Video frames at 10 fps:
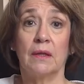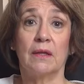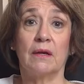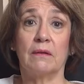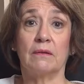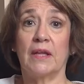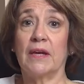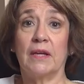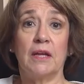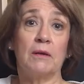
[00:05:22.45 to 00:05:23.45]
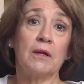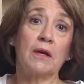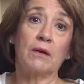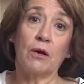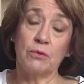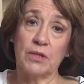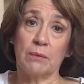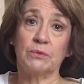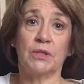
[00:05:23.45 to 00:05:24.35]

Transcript: that then it goes up